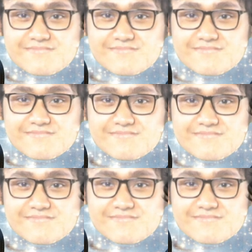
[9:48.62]

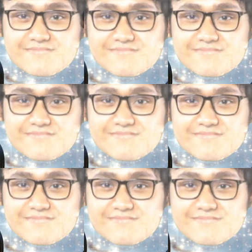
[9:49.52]

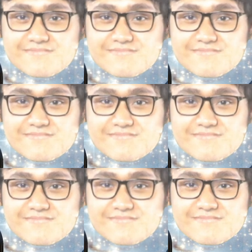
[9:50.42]

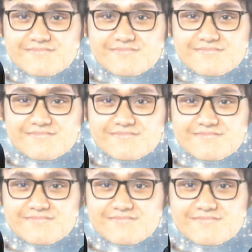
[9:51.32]

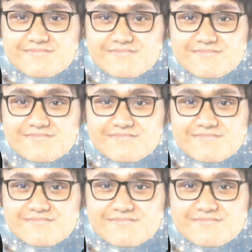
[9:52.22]

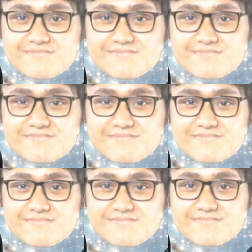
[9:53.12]

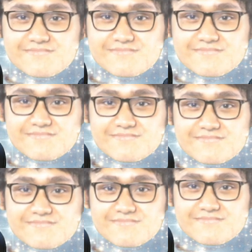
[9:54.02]
No words are spoken by the person on screen.